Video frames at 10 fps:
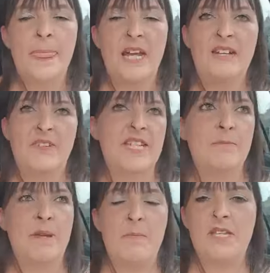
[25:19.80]
And if I
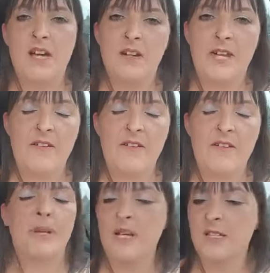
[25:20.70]
didn't make my target,
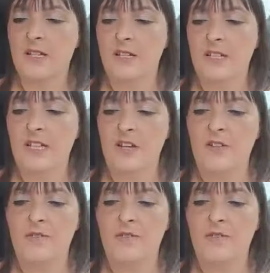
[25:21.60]
because, you know,